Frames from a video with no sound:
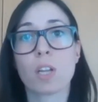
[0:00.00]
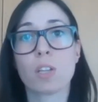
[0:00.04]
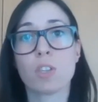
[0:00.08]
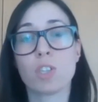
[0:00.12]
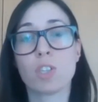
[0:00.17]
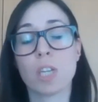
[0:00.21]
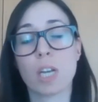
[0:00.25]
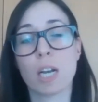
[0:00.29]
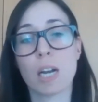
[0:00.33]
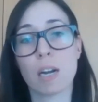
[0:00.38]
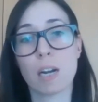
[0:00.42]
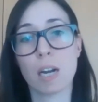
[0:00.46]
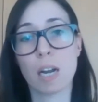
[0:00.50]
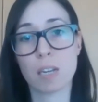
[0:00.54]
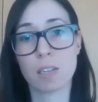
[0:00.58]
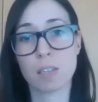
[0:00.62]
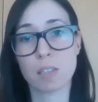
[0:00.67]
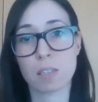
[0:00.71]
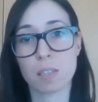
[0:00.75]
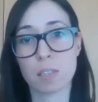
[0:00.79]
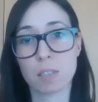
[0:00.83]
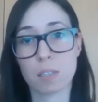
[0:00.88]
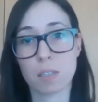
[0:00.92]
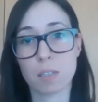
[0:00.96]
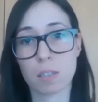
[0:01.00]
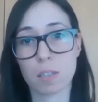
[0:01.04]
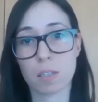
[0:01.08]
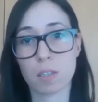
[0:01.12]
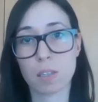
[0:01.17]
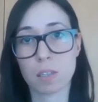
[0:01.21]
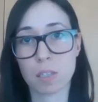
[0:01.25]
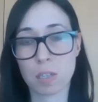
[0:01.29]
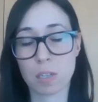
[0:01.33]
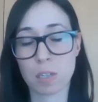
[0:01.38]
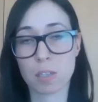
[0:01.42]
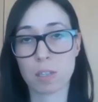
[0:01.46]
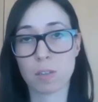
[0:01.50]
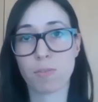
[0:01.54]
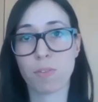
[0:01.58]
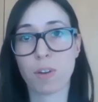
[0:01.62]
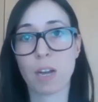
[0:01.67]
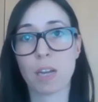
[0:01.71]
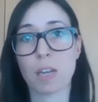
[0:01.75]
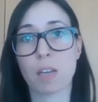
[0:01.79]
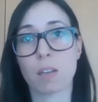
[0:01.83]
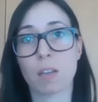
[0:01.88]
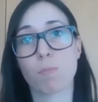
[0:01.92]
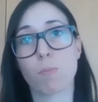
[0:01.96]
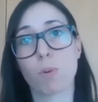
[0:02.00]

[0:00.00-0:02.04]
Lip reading: GRS certified,